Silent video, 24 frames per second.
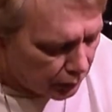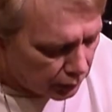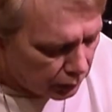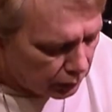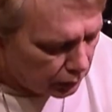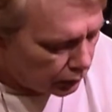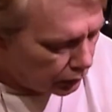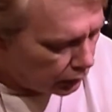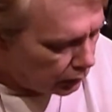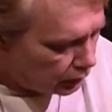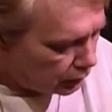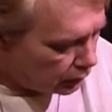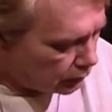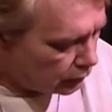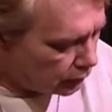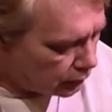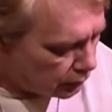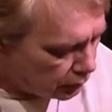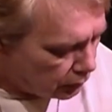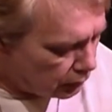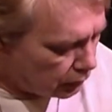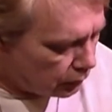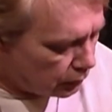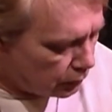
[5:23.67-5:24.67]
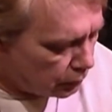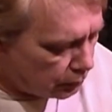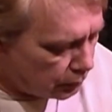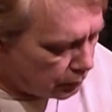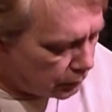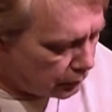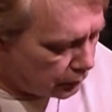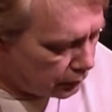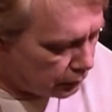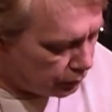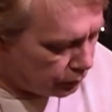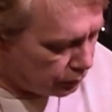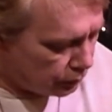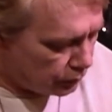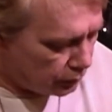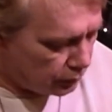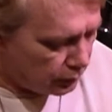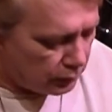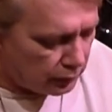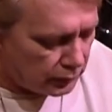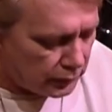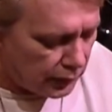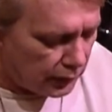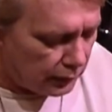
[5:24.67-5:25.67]
A little bit of
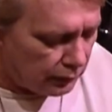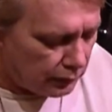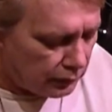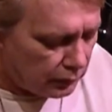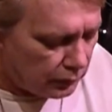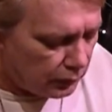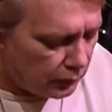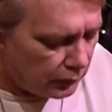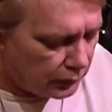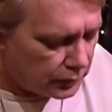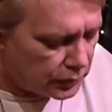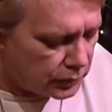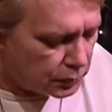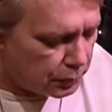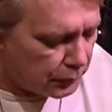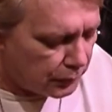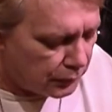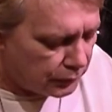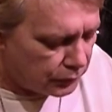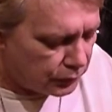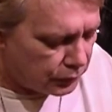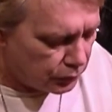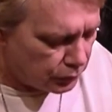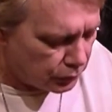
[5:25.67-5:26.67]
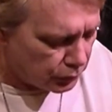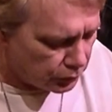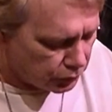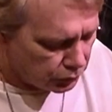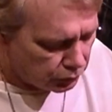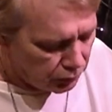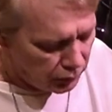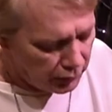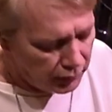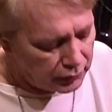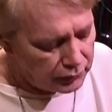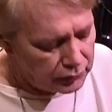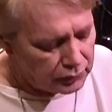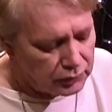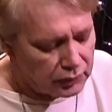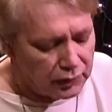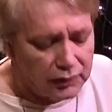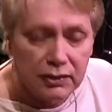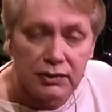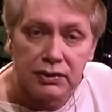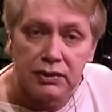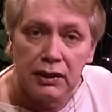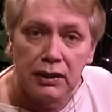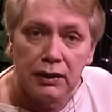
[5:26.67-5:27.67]
tarot and spiritual
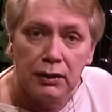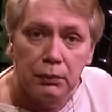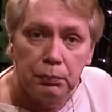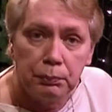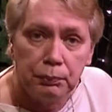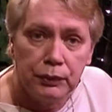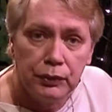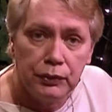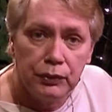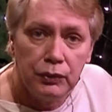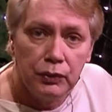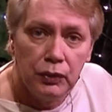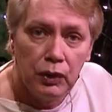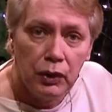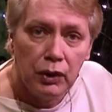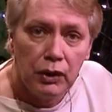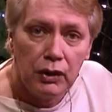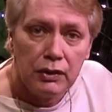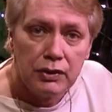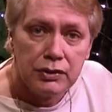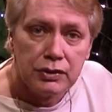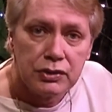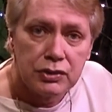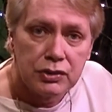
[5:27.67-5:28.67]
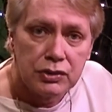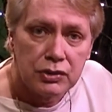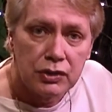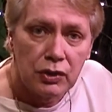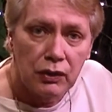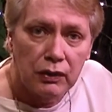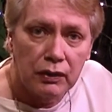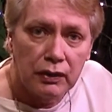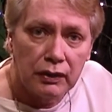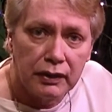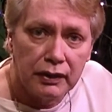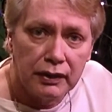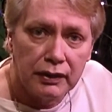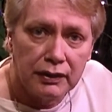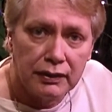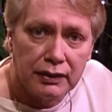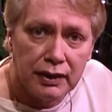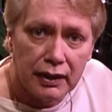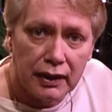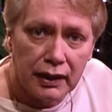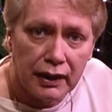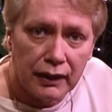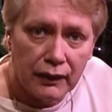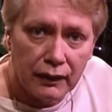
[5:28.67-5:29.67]
strangeness to help you start your
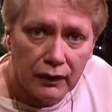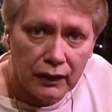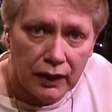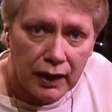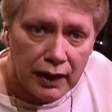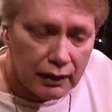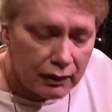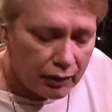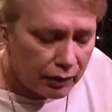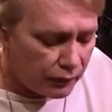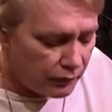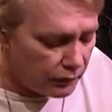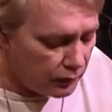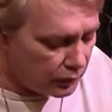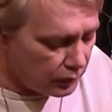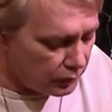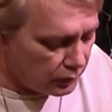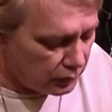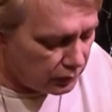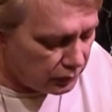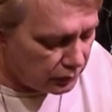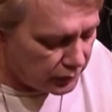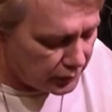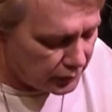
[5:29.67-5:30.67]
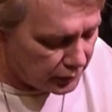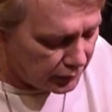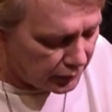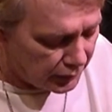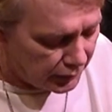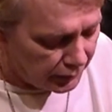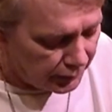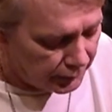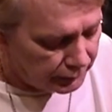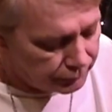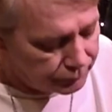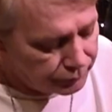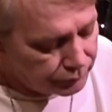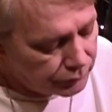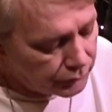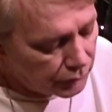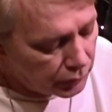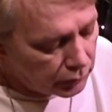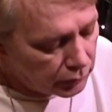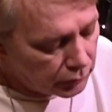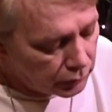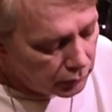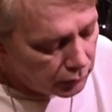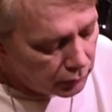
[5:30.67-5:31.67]
day or get through your day.
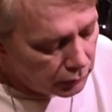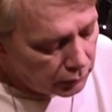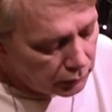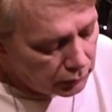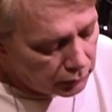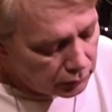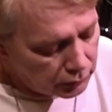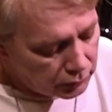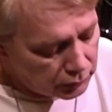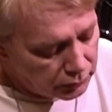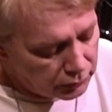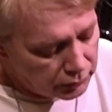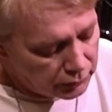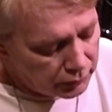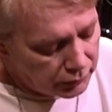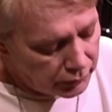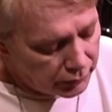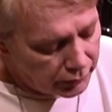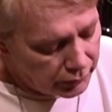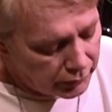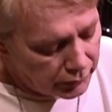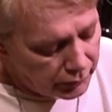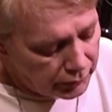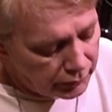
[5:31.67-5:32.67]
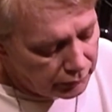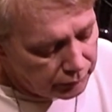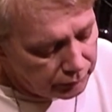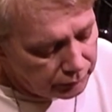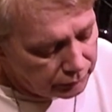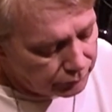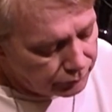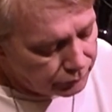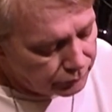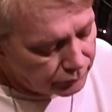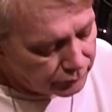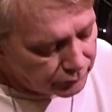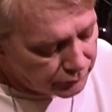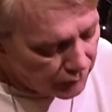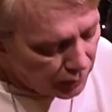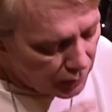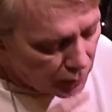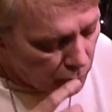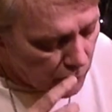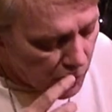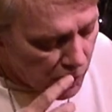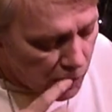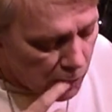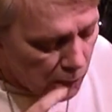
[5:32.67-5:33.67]
Alrighty. Here
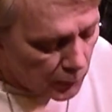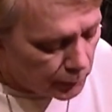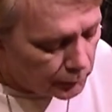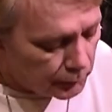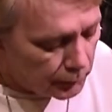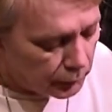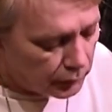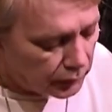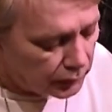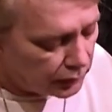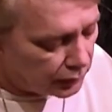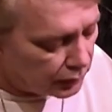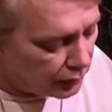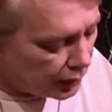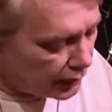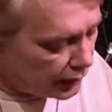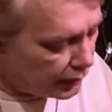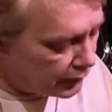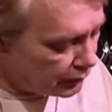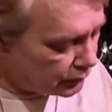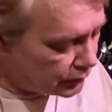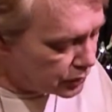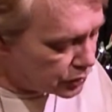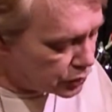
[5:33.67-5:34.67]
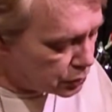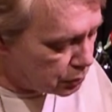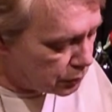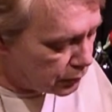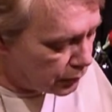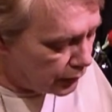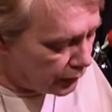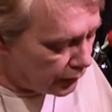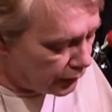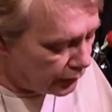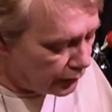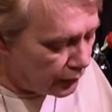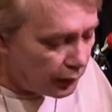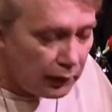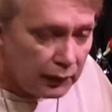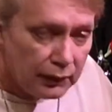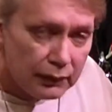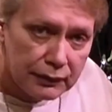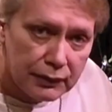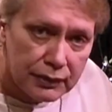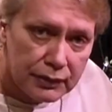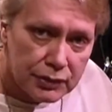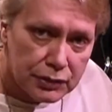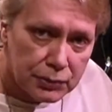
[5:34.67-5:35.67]
we go. I'm going to lay out the spread.
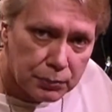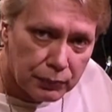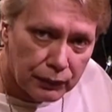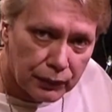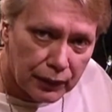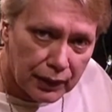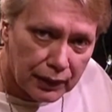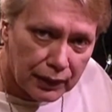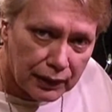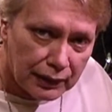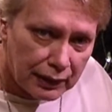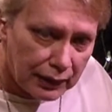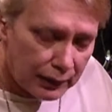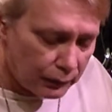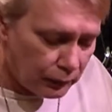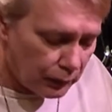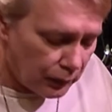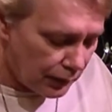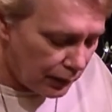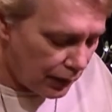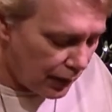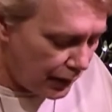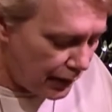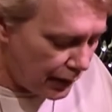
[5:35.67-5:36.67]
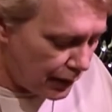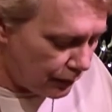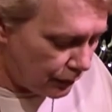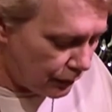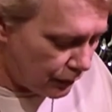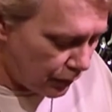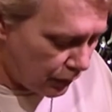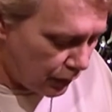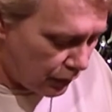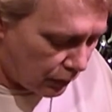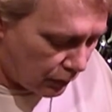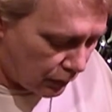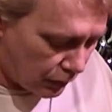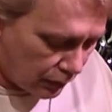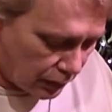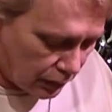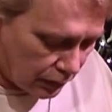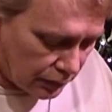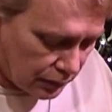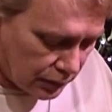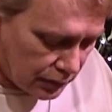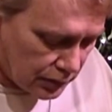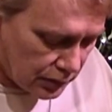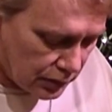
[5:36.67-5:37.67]
The spread. How I lay out the
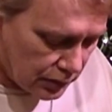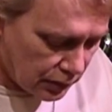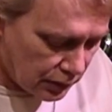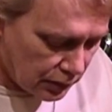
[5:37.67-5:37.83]
cards.